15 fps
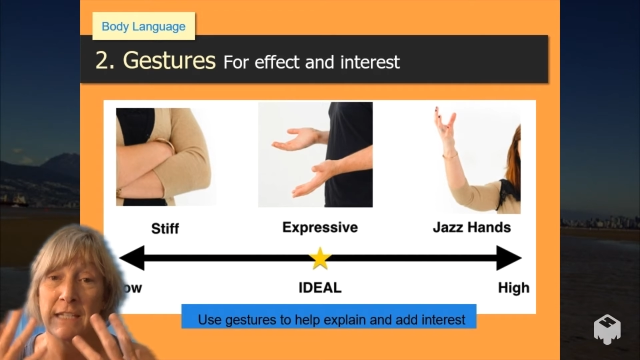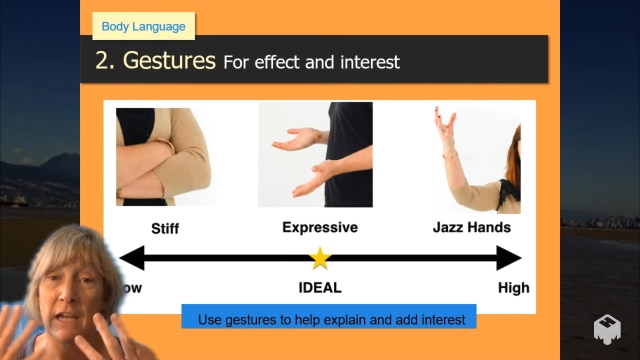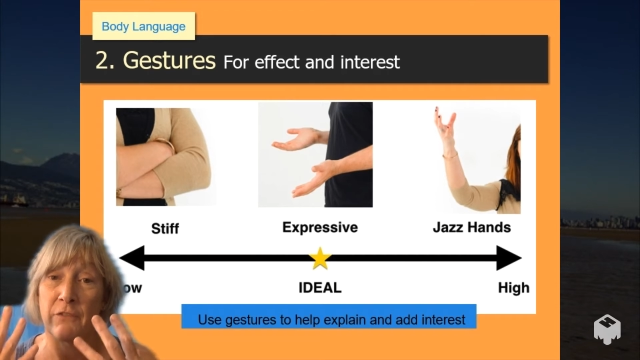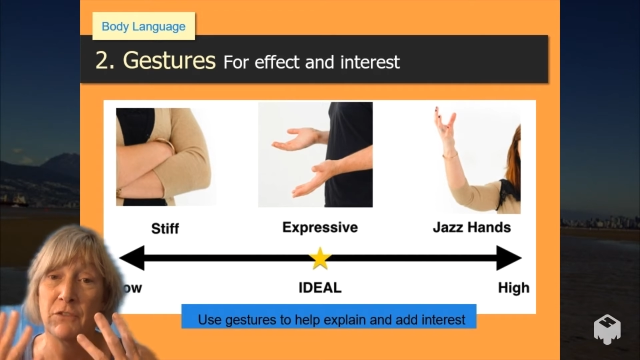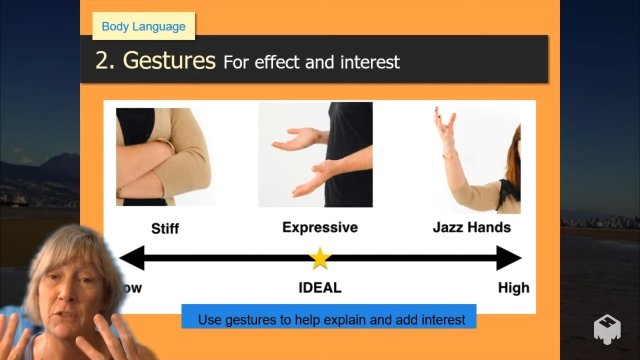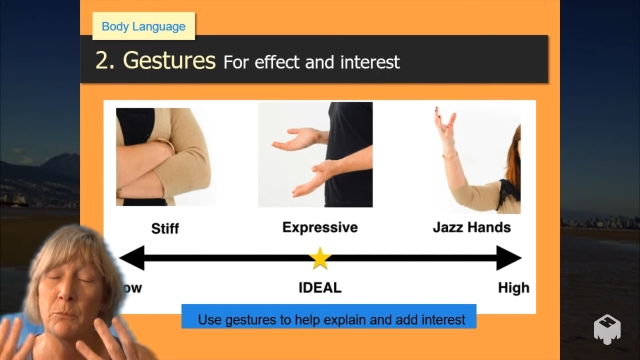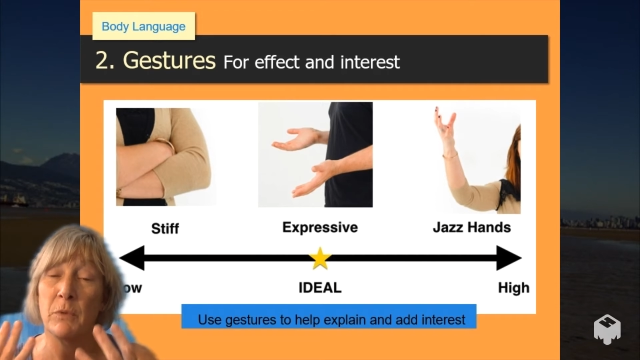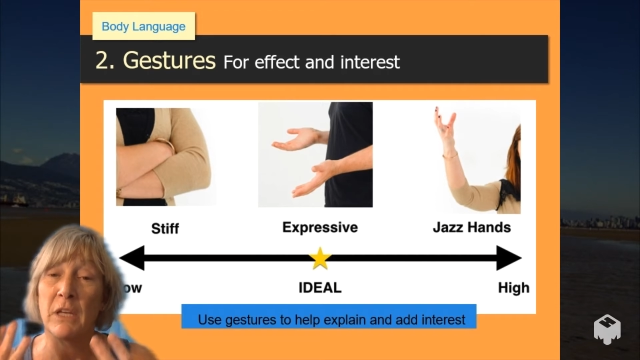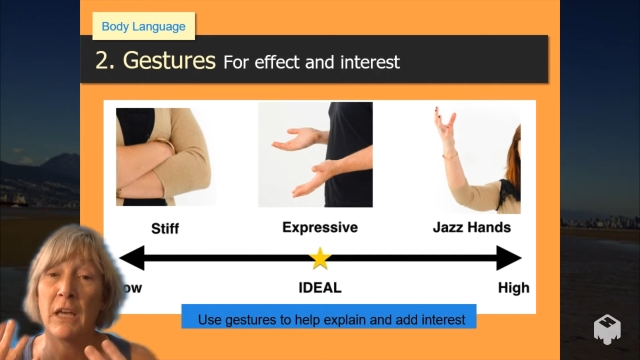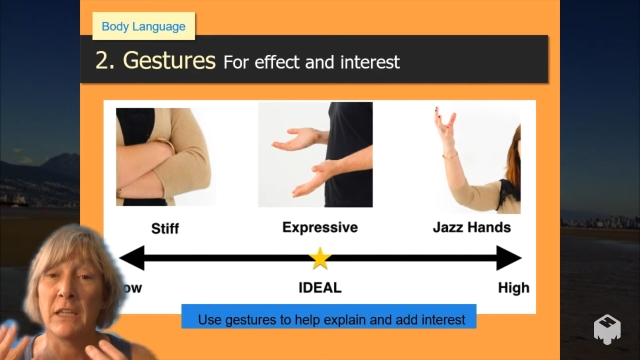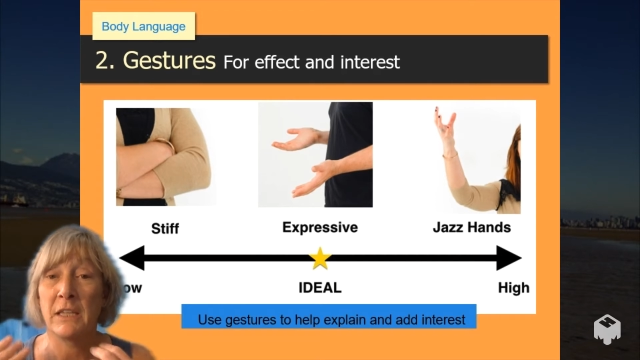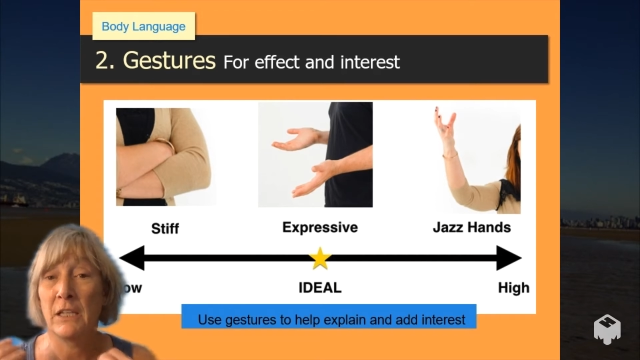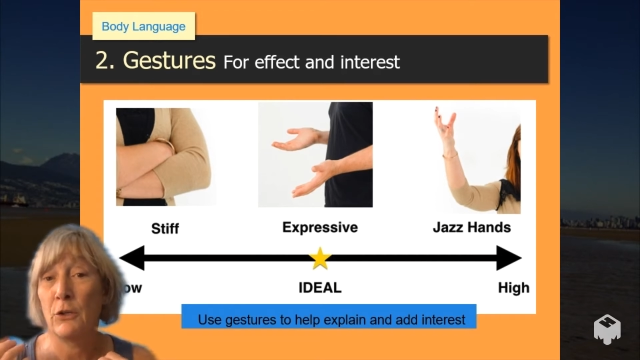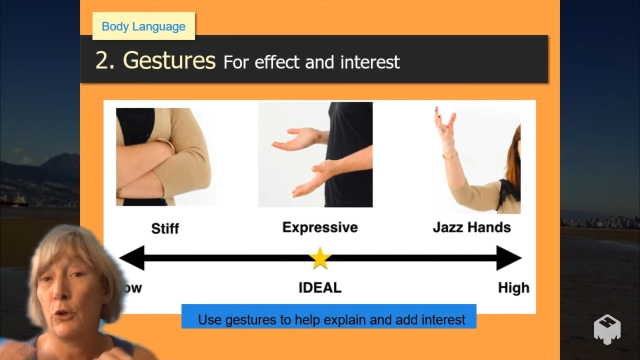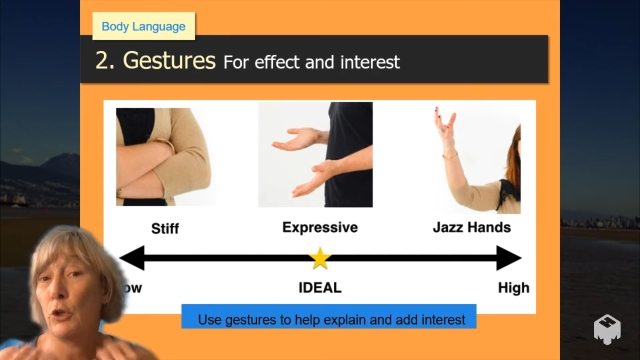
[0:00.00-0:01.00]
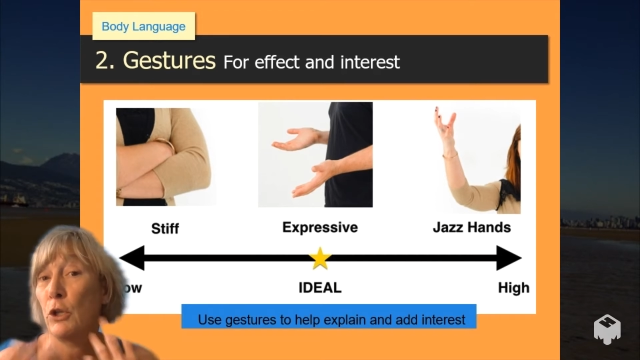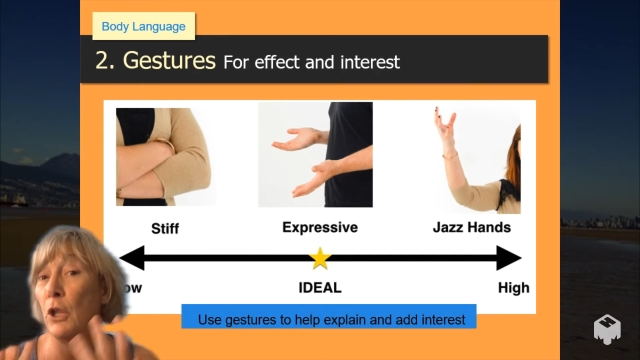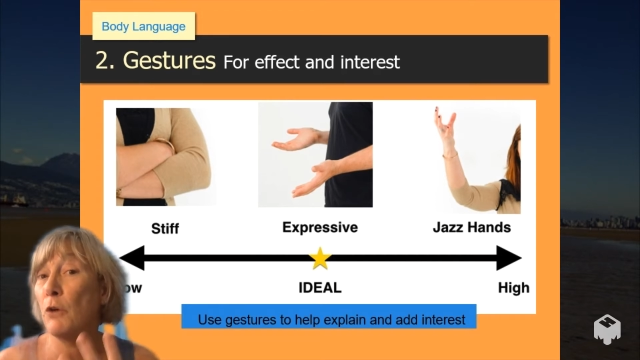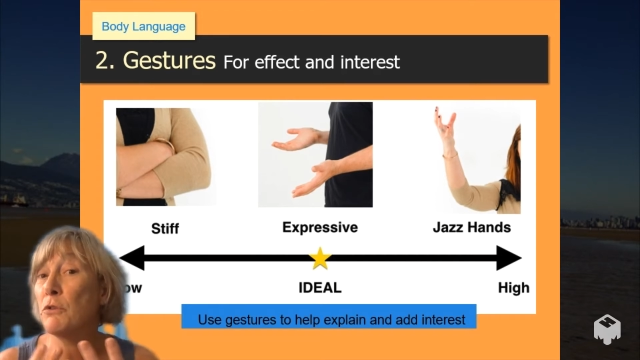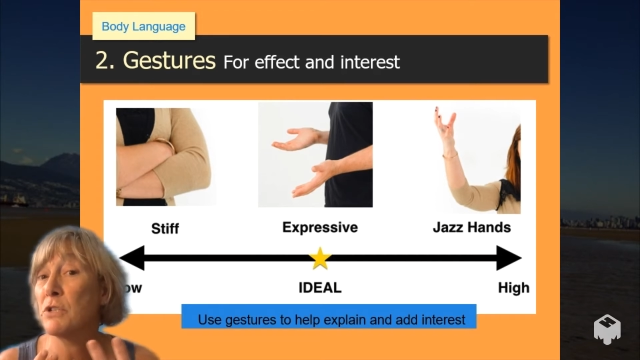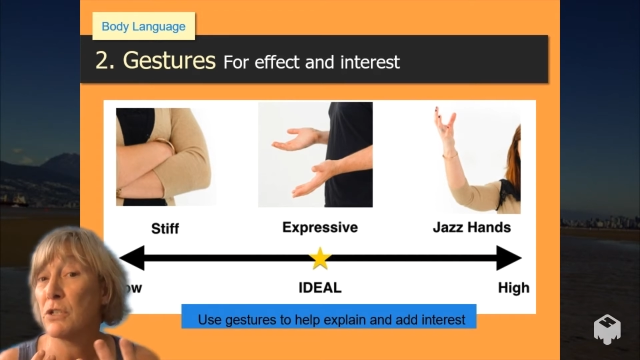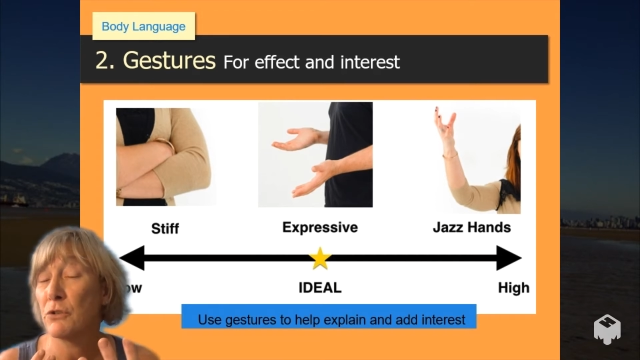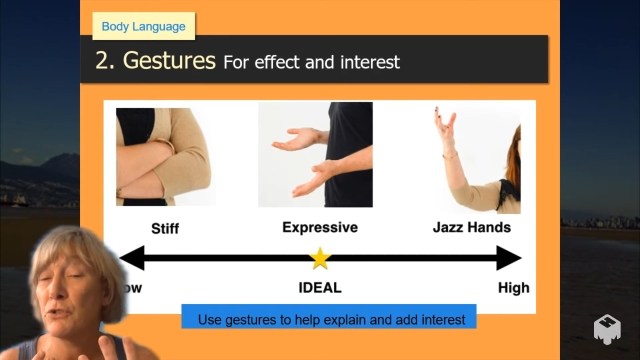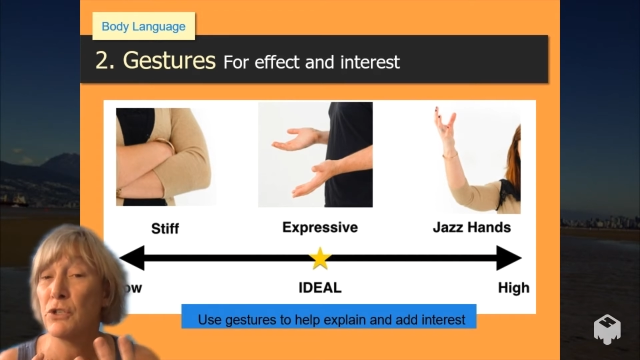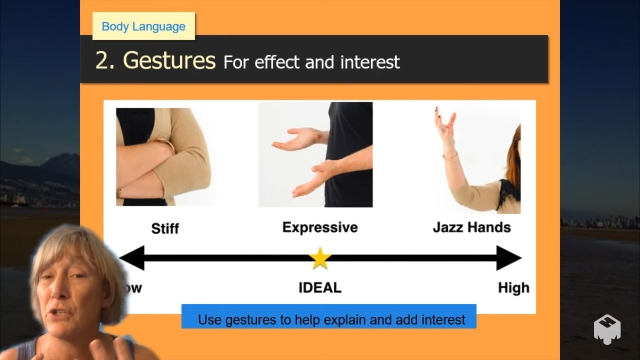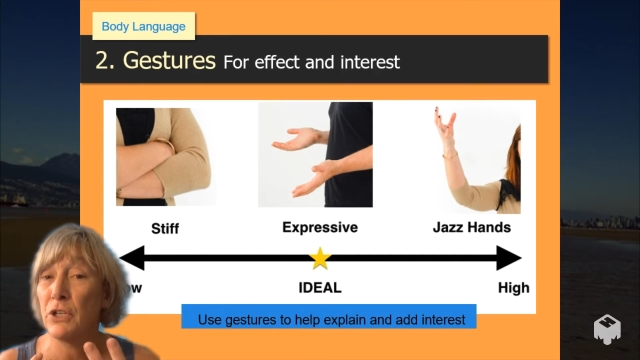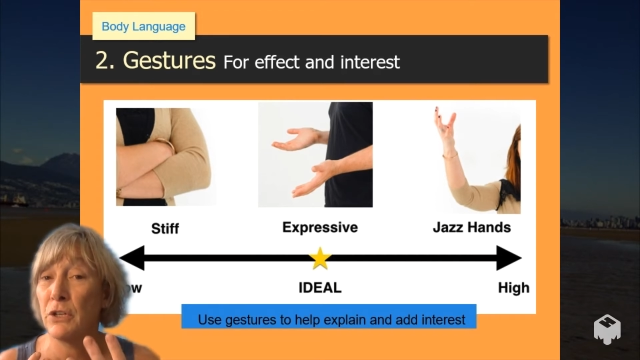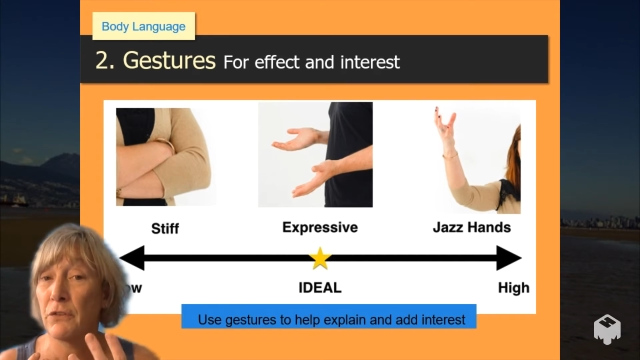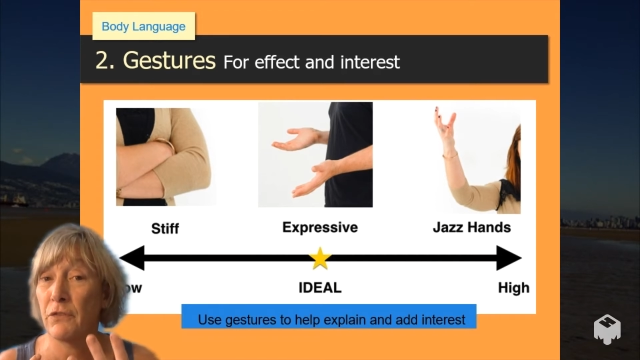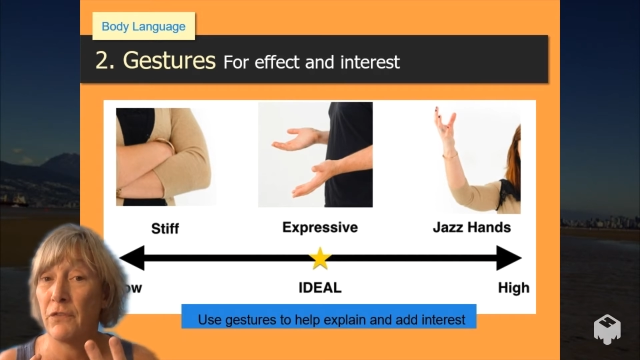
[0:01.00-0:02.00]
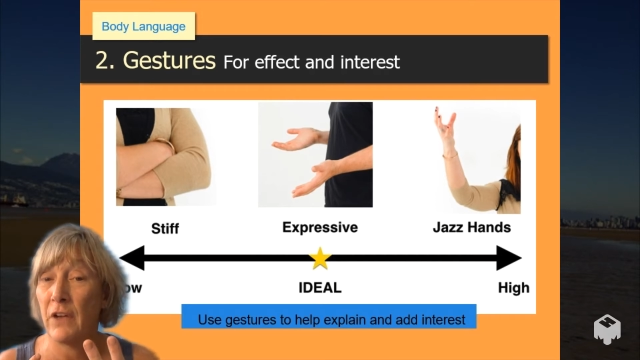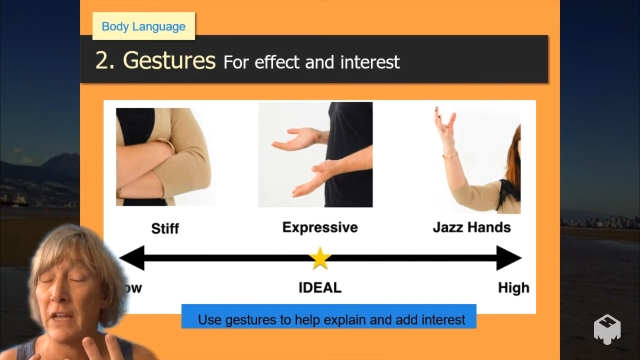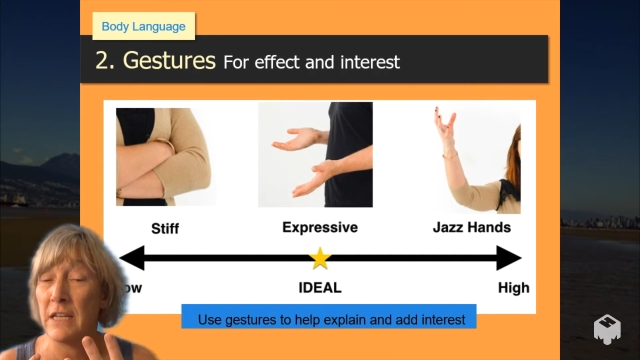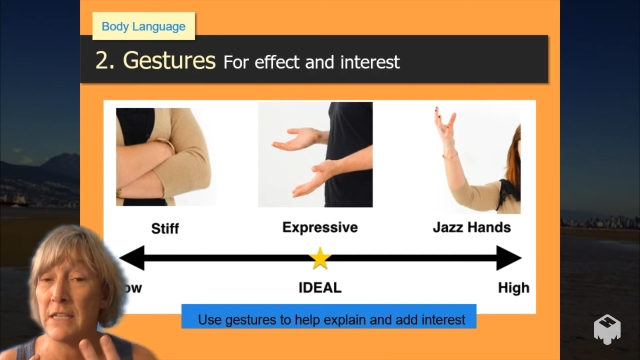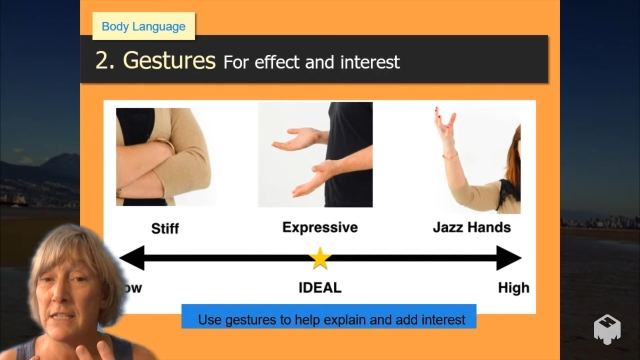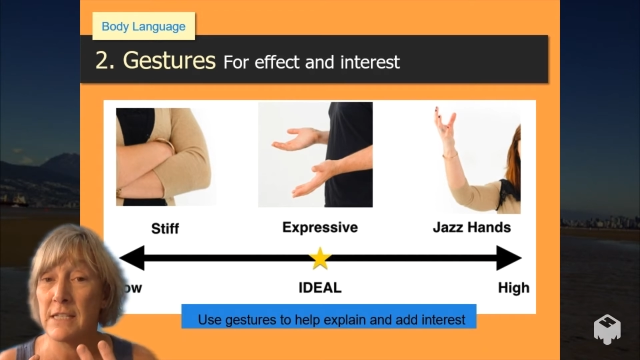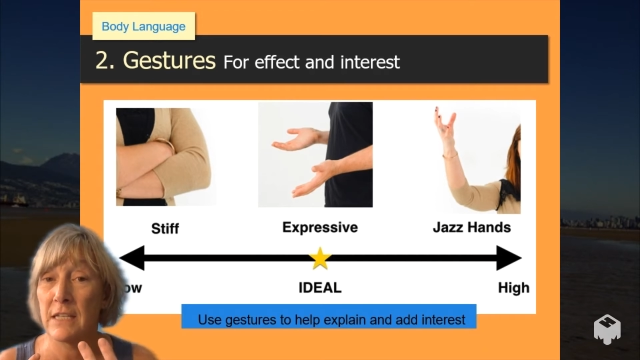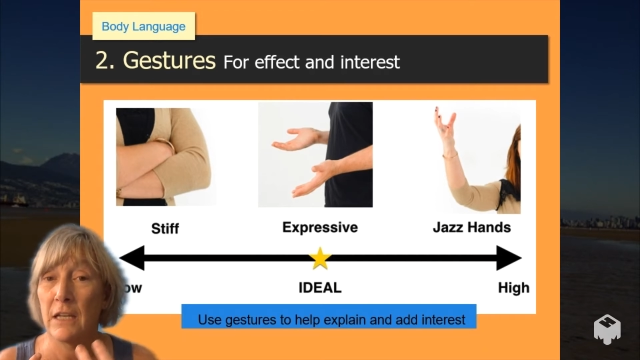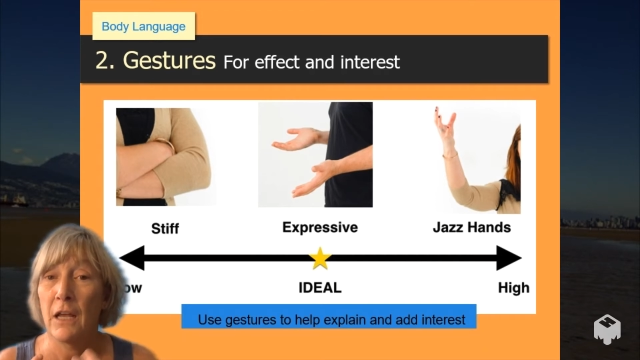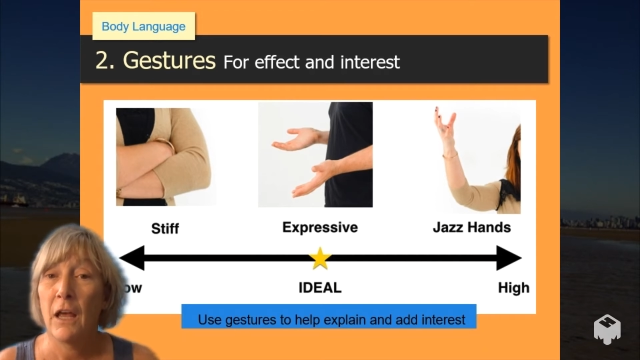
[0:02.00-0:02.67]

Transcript: have to be a little closer to your face,